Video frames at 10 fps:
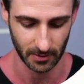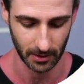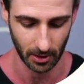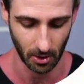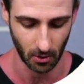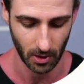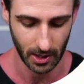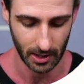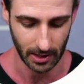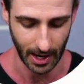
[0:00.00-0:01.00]
So I'm going to go
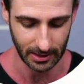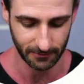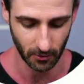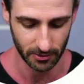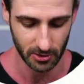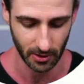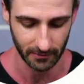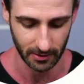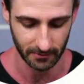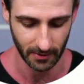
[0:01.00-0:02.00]
94th
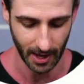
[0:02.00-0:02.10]
derivative,